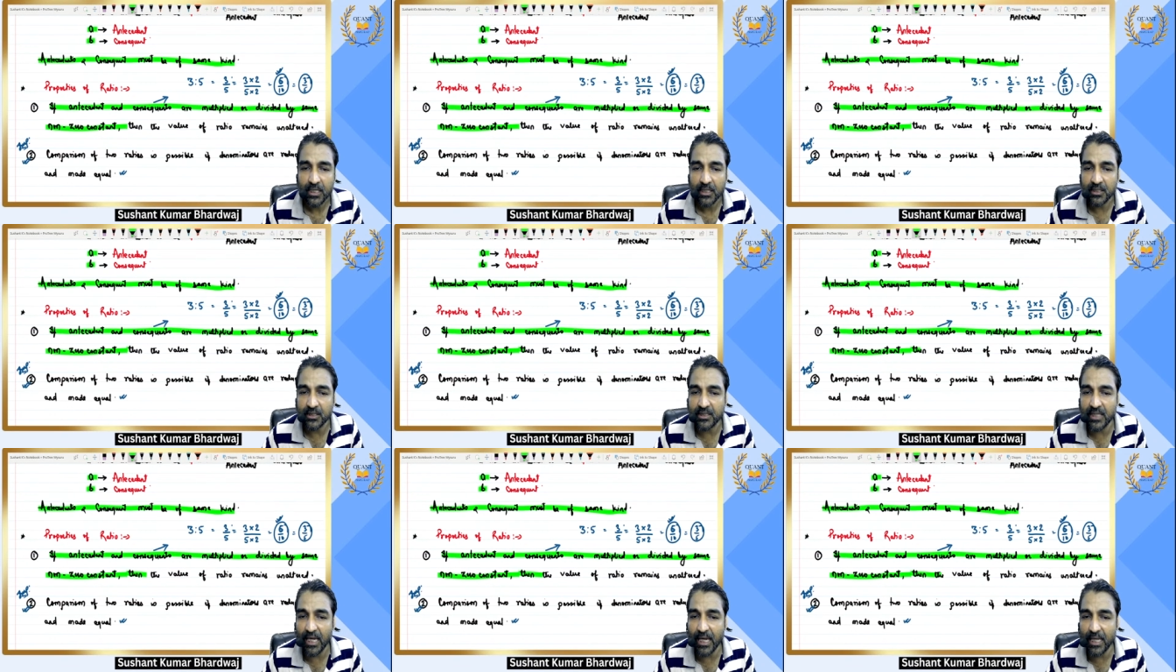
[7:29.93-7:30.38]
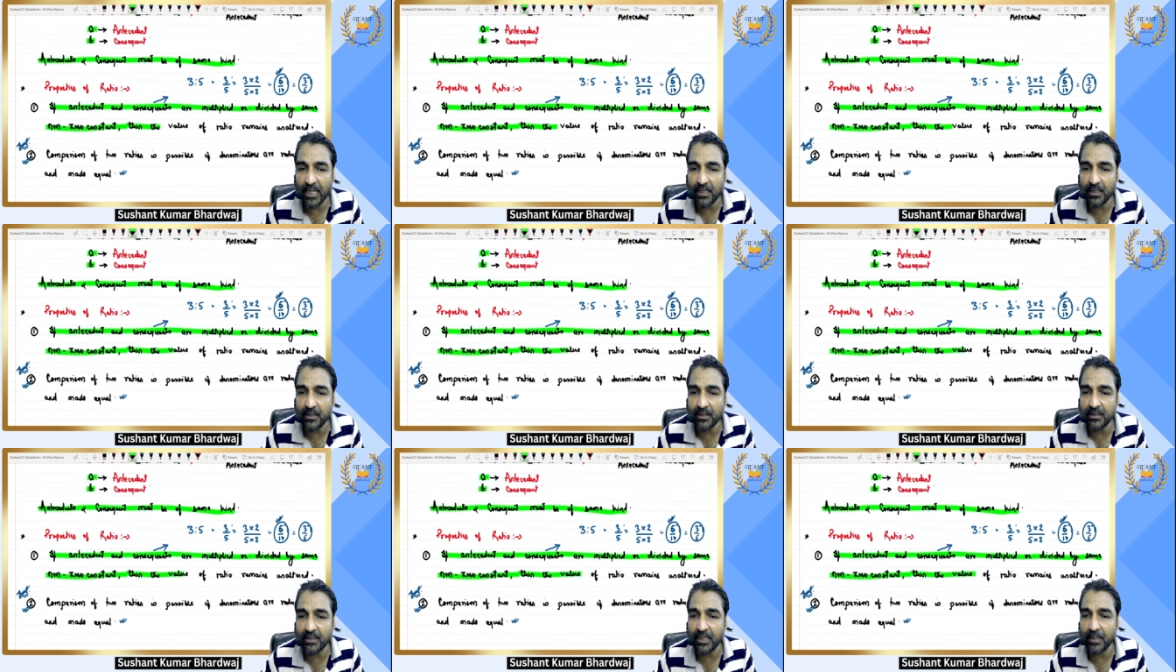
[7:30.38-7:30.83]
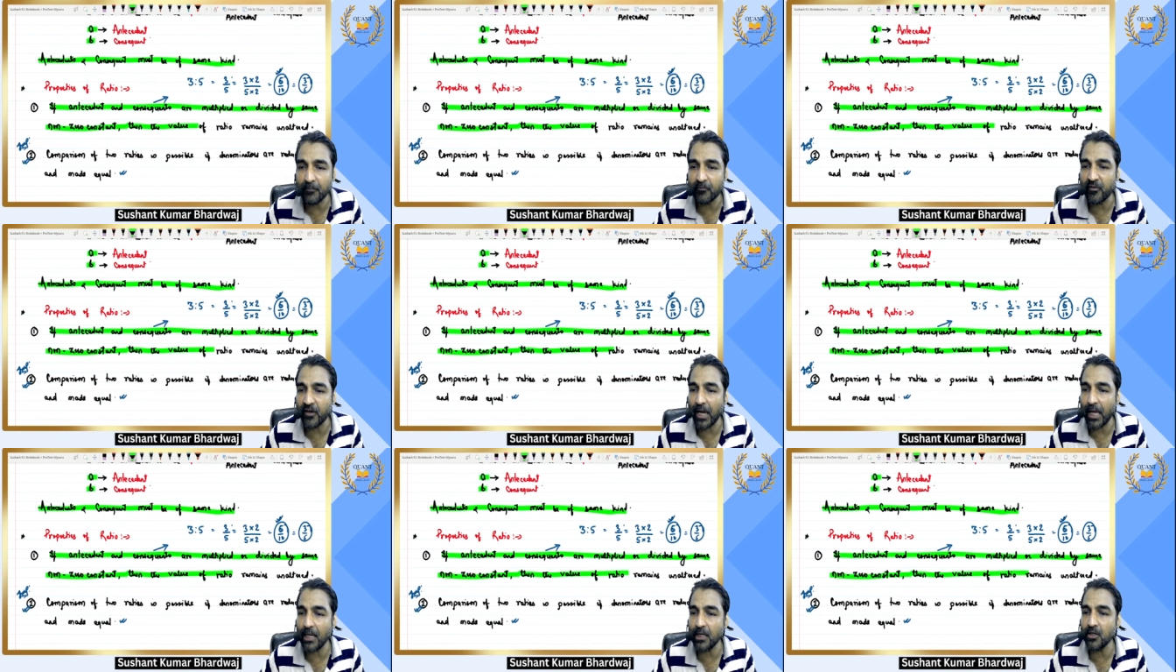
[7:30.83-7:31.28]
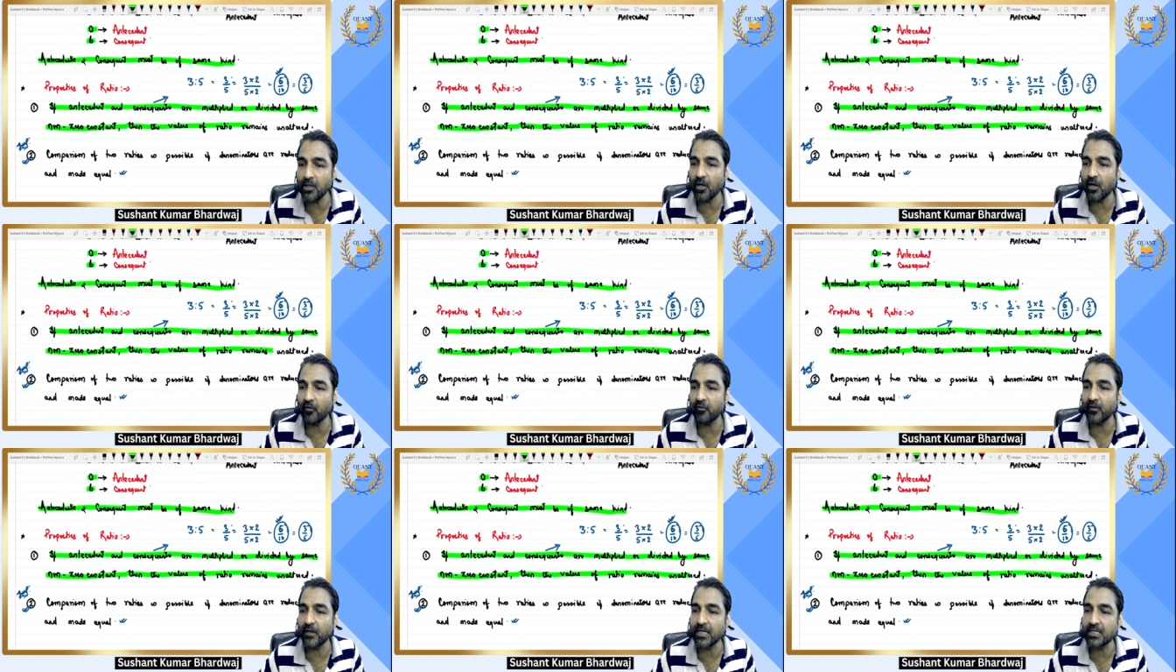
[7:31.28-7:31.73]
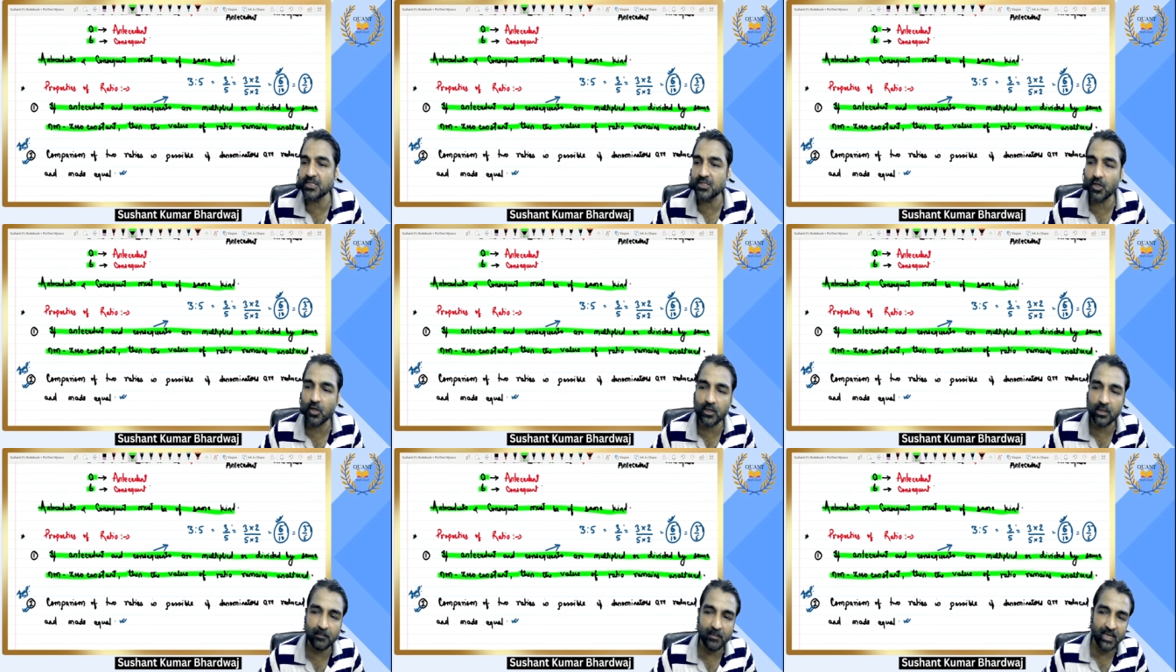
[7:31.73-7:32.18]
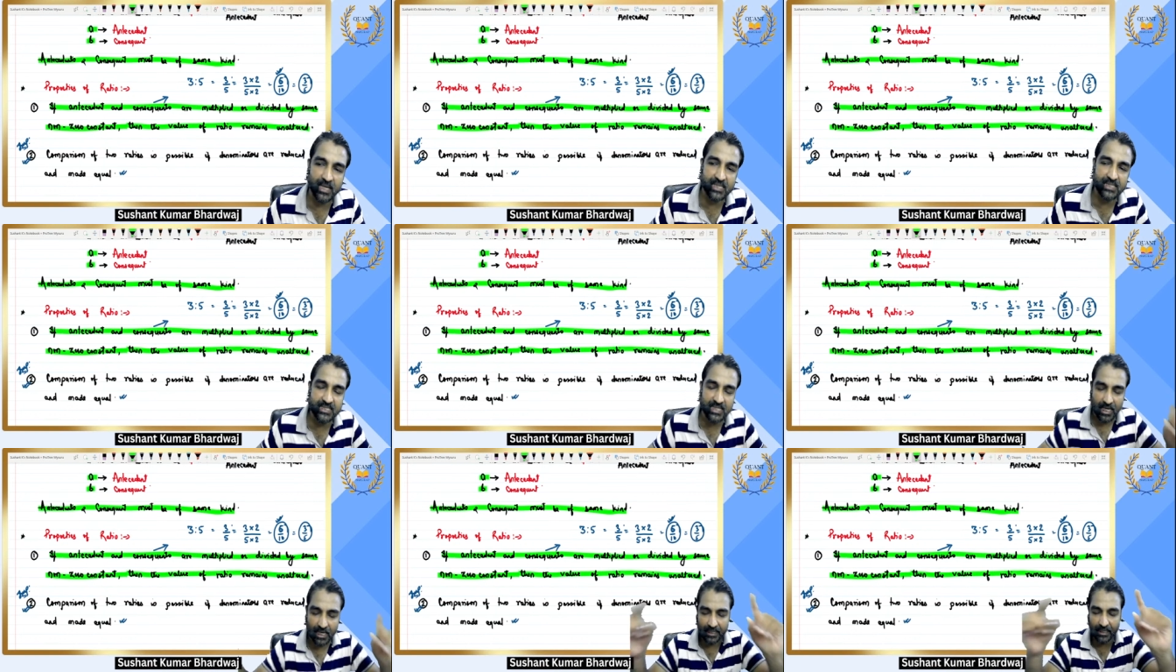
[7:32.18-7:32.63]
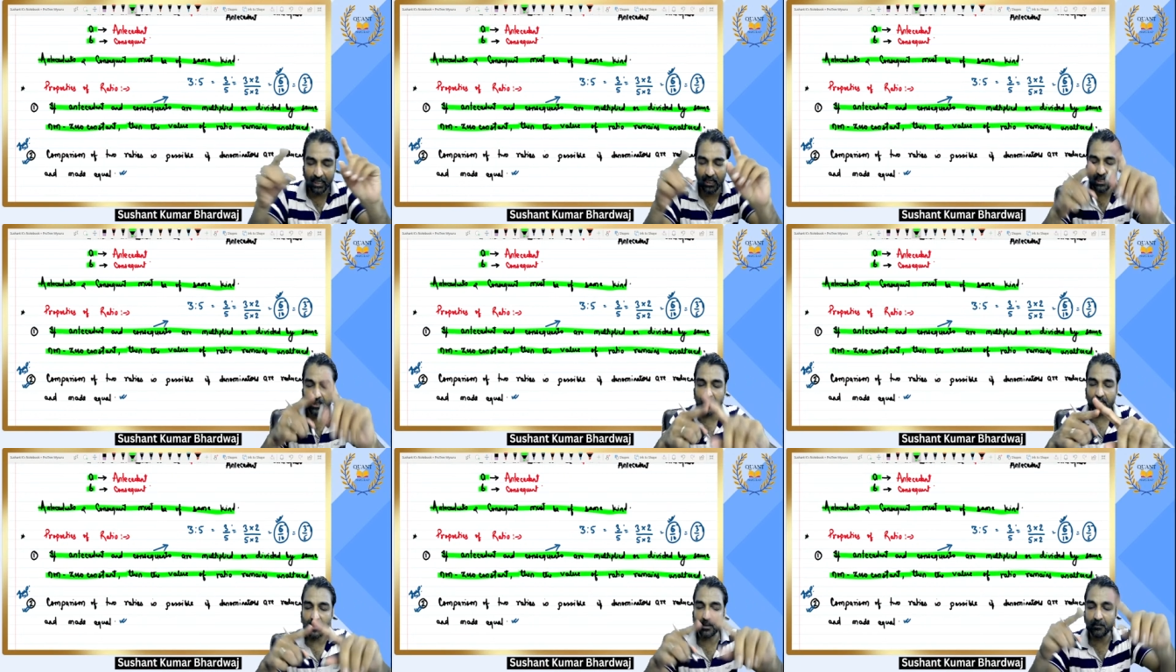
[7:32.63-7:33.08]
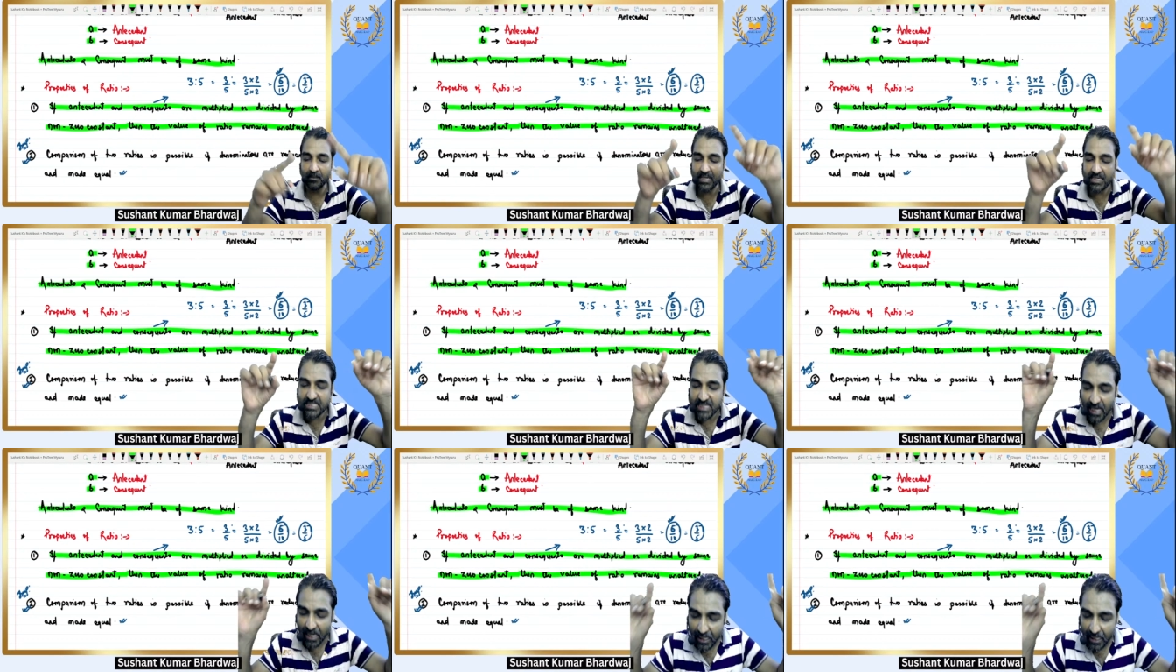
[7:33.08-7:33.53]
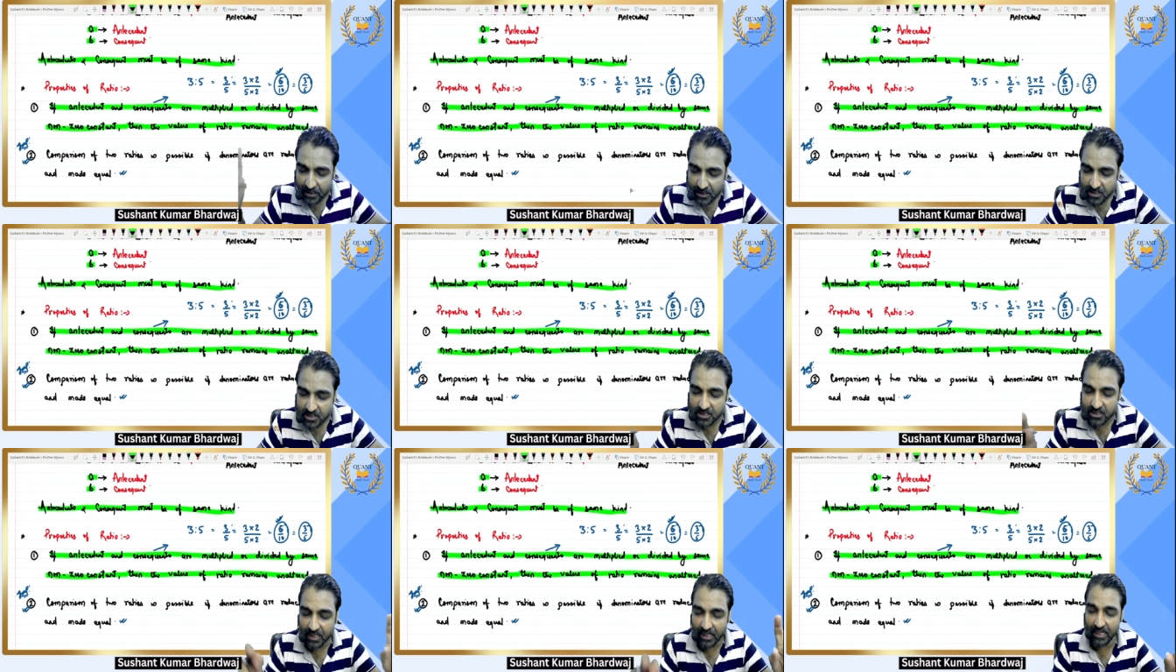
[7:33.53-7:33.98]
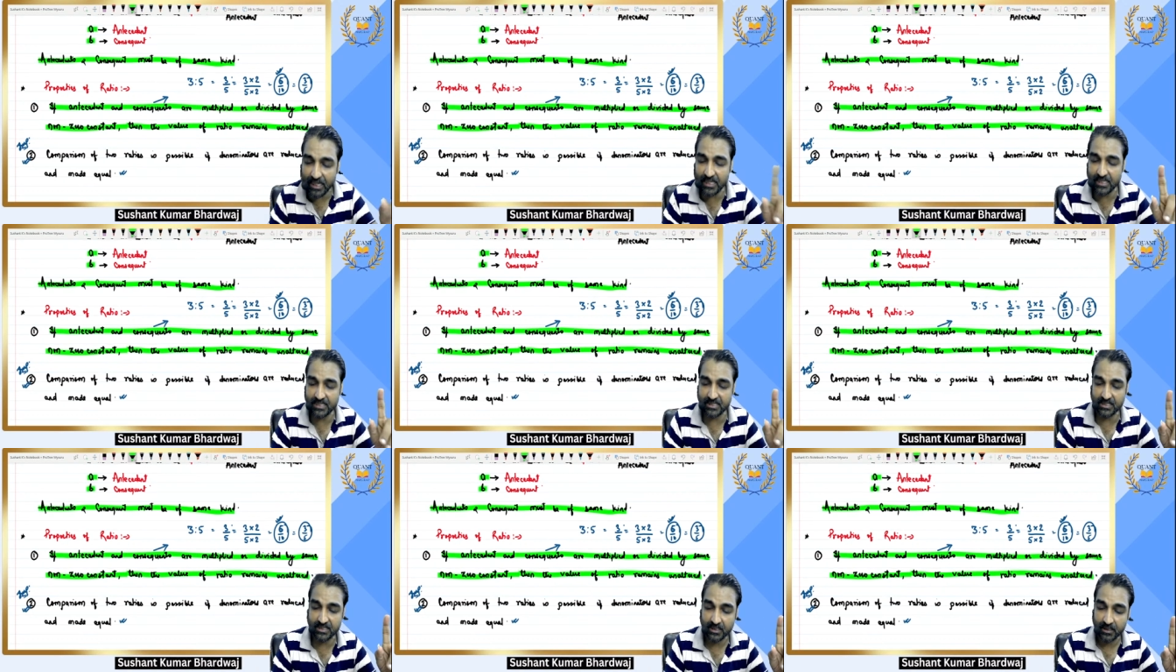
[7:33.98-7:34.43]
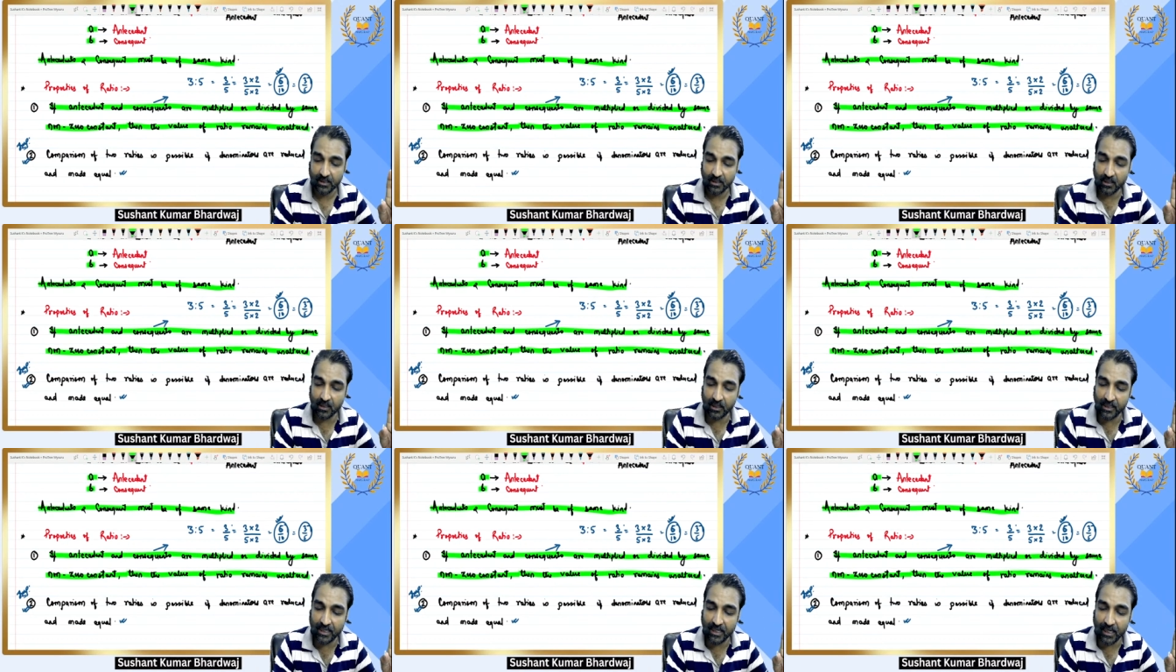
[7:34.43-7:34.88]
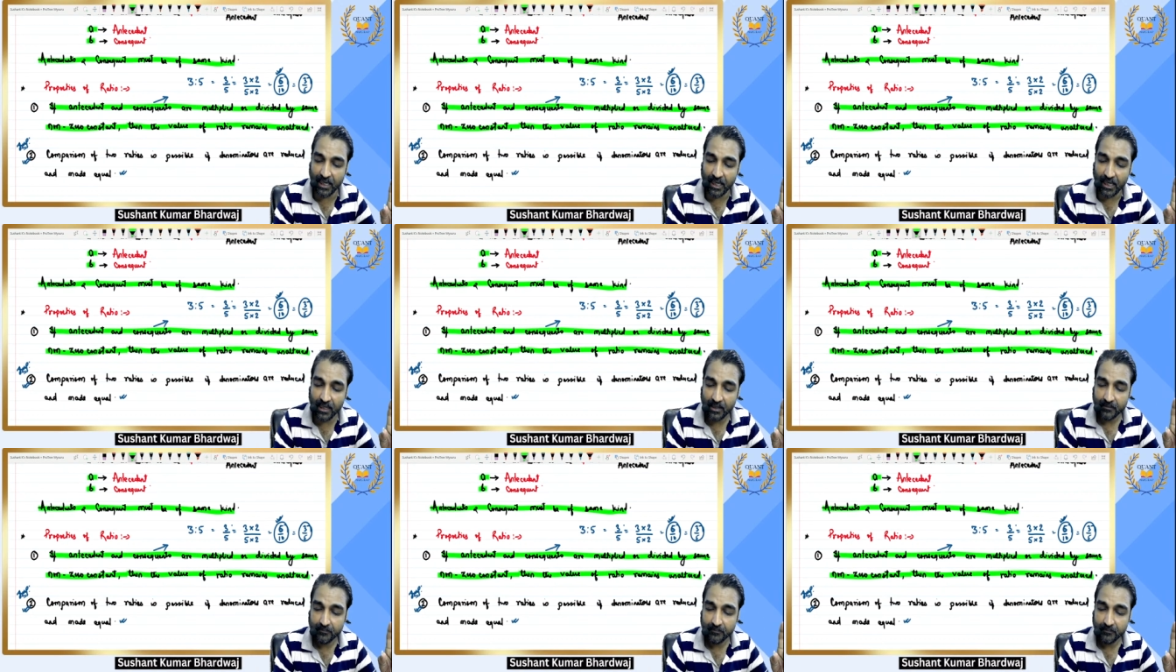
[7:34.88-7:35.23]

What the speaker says: then the value of ratio remains unaltered, means unchanged. Clear?